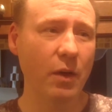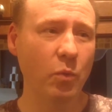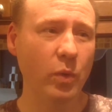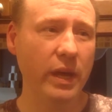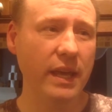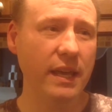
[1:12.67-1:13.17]

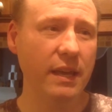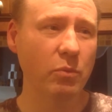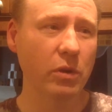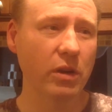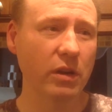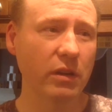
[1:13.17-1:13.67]
we
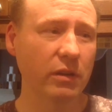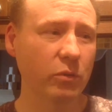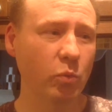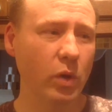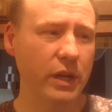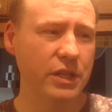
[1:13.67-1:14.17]
were
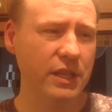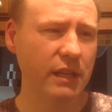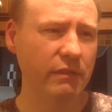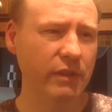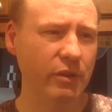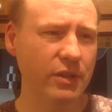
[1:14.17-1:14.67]

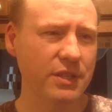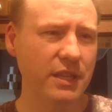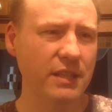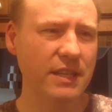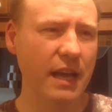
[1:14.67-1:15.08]
watching various things.